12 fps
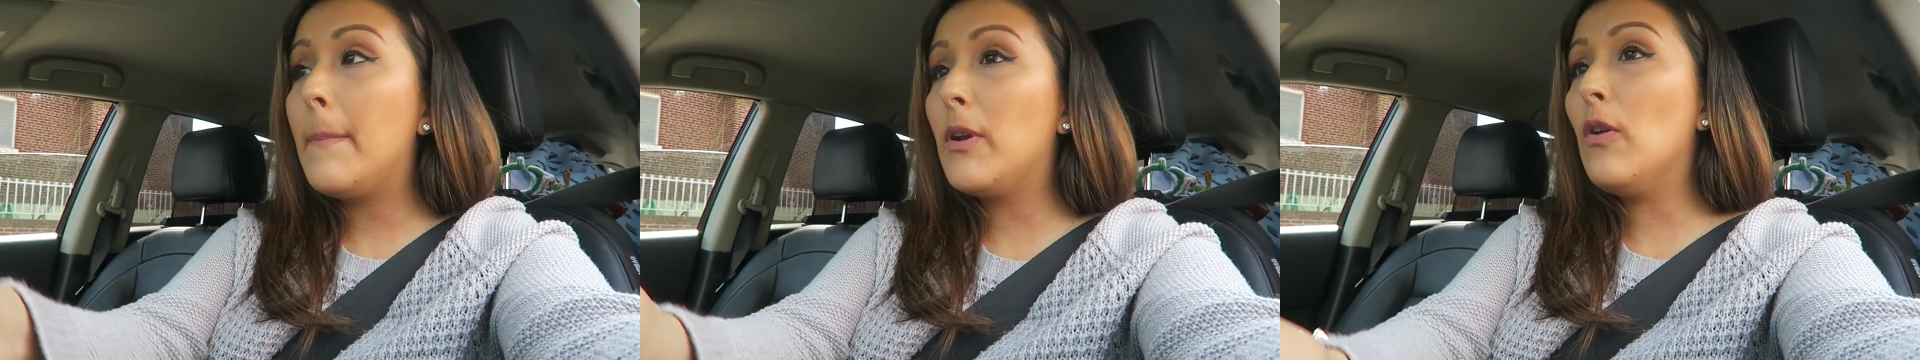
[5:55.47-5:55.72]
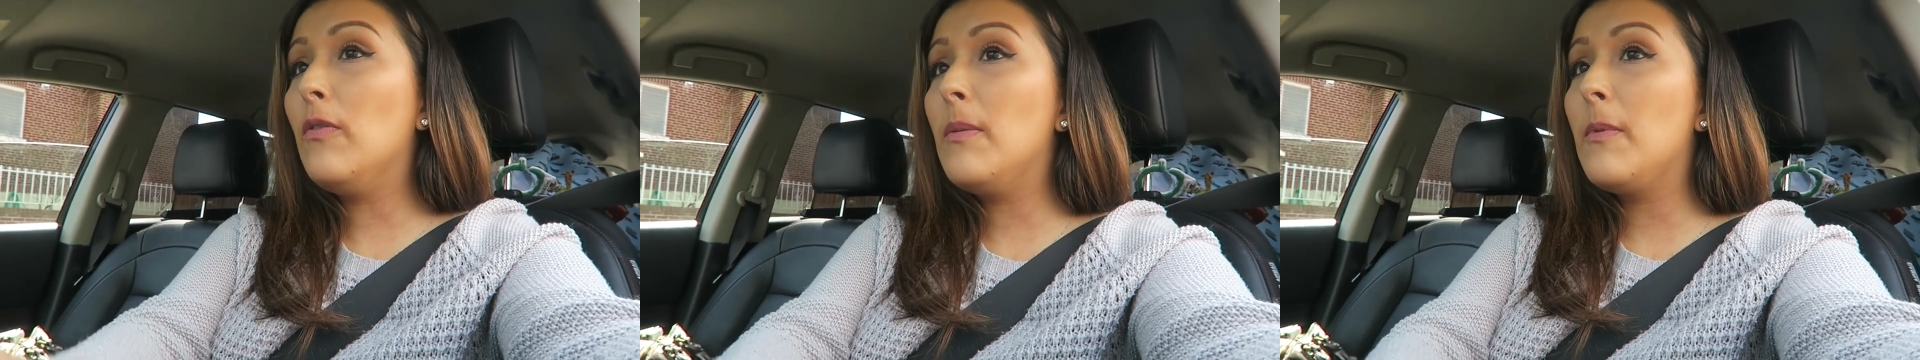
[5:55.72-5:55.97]

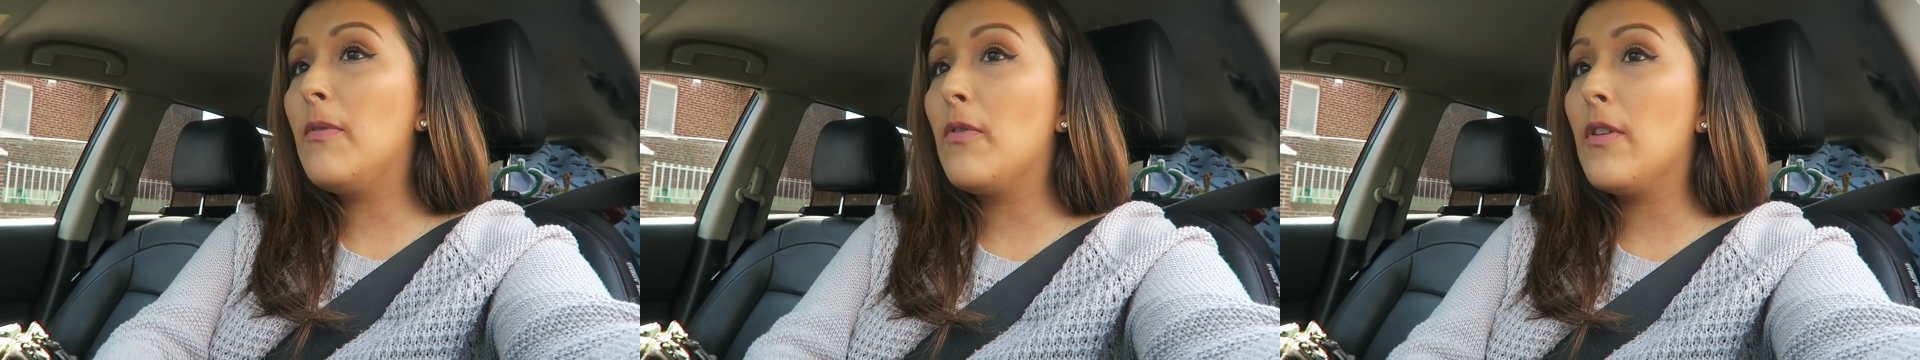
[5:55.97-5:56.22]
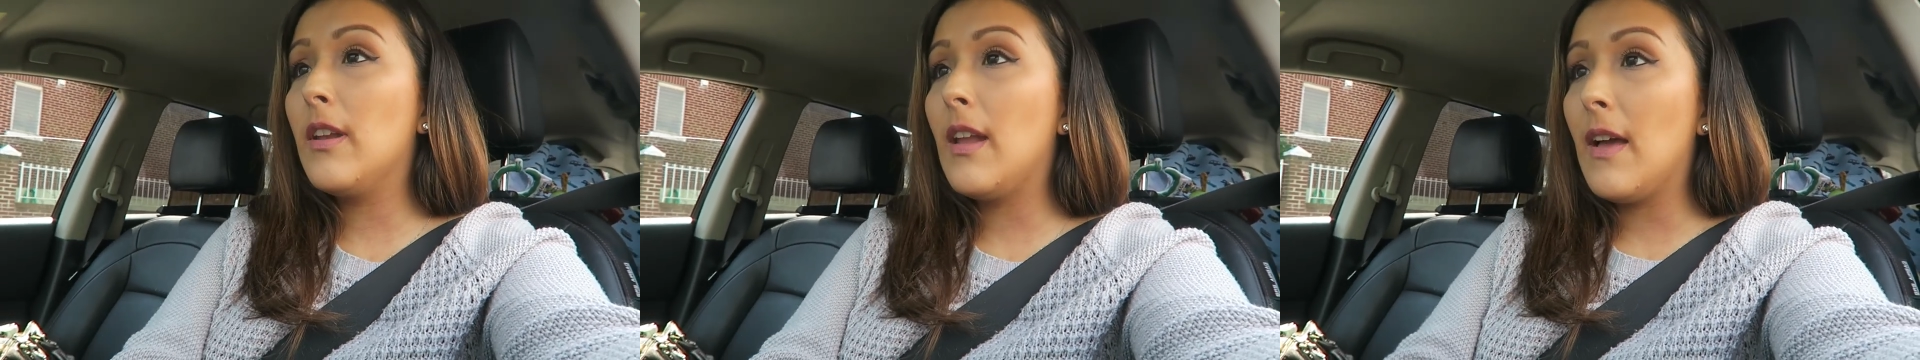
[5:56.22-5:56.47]
But hopefully
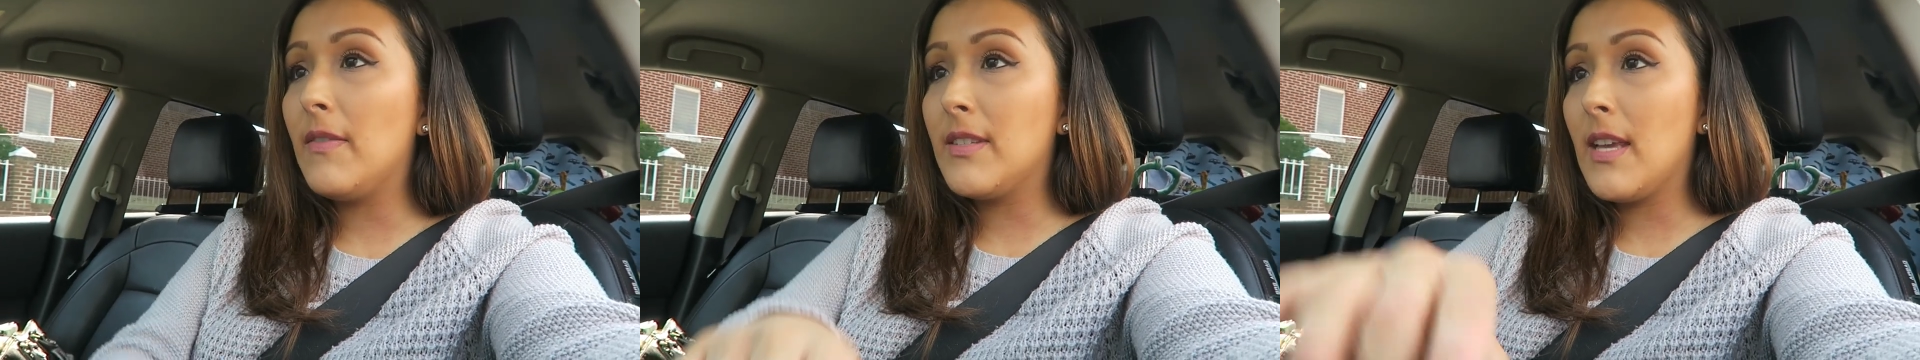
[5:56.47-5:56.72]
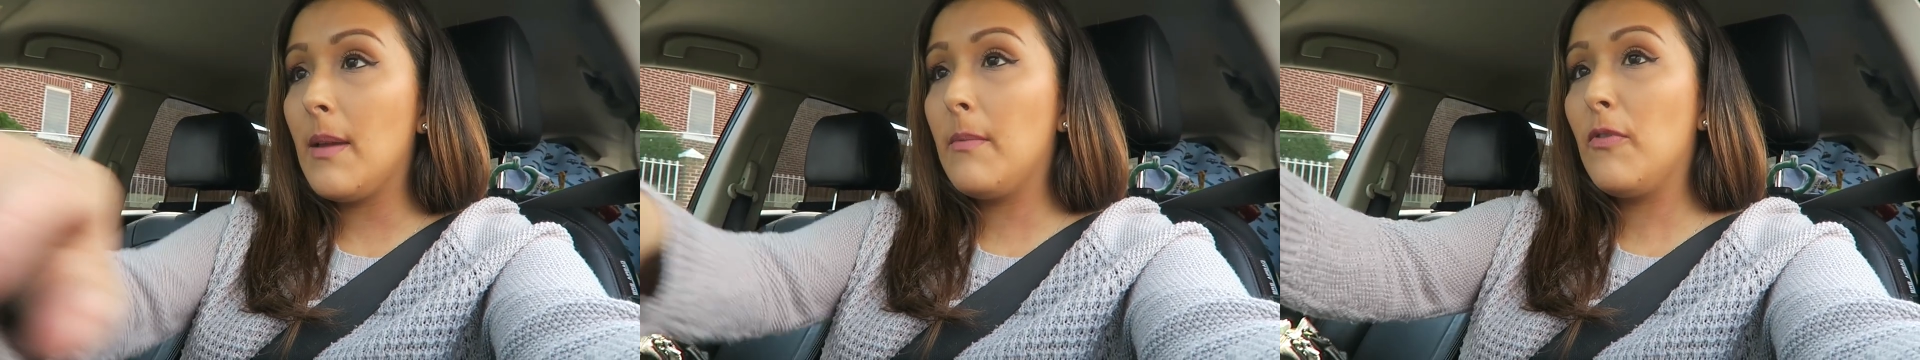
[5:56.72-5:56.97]
before then I have
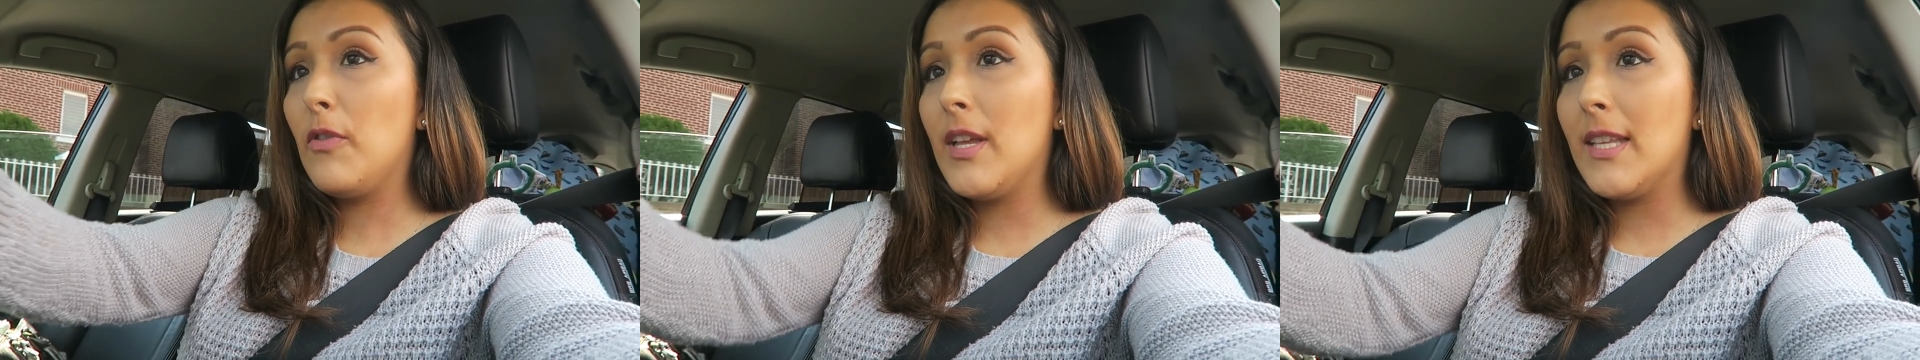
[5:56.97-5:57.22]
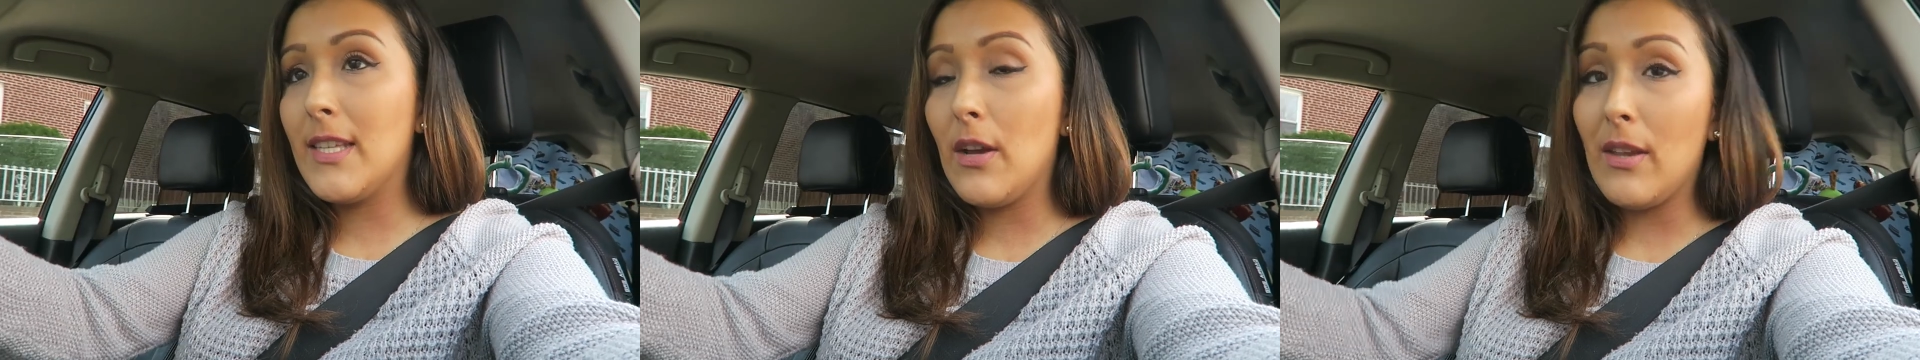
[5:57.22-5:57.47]
time before he
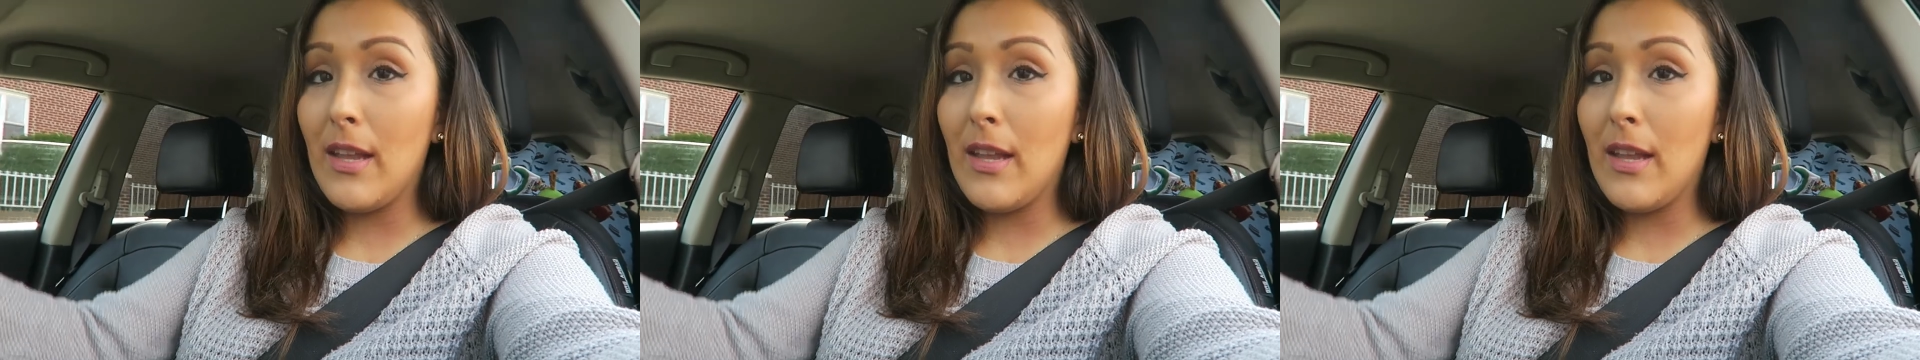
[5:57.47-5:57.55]
gets out,